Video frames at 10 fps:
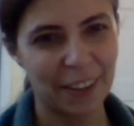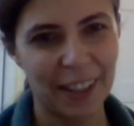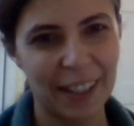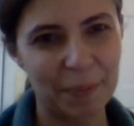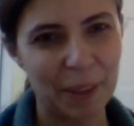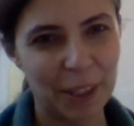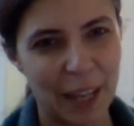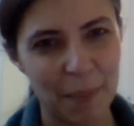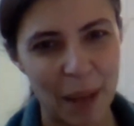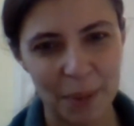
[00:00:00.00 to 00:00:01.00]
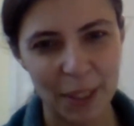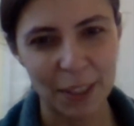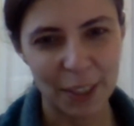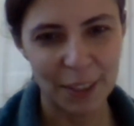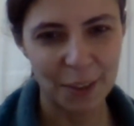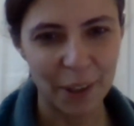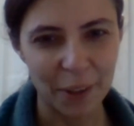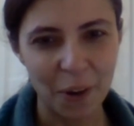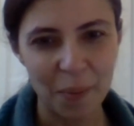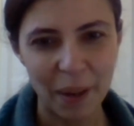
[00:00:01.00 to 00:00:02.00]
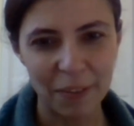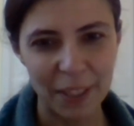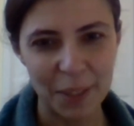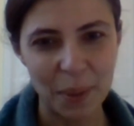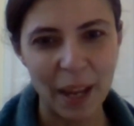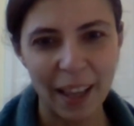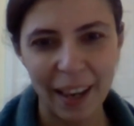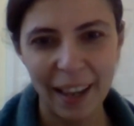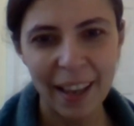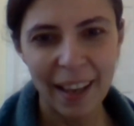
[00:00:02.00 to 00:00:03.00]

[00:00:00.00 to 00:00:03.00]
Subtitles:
really, because I'm such a StoryCorps buff as well.